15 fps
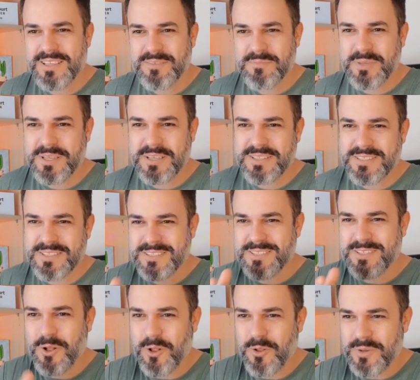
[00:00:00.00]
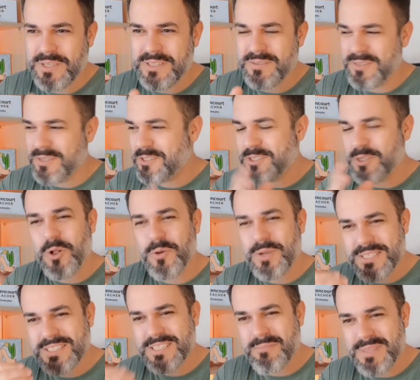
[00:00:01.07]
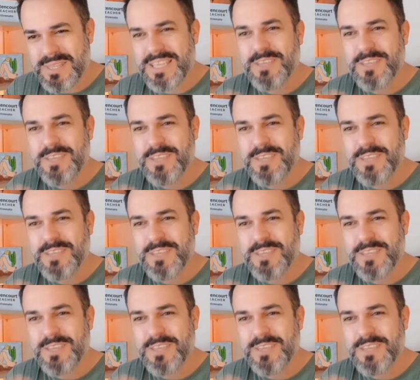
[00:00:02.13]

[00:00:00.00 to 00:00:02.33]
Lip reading: because there's always something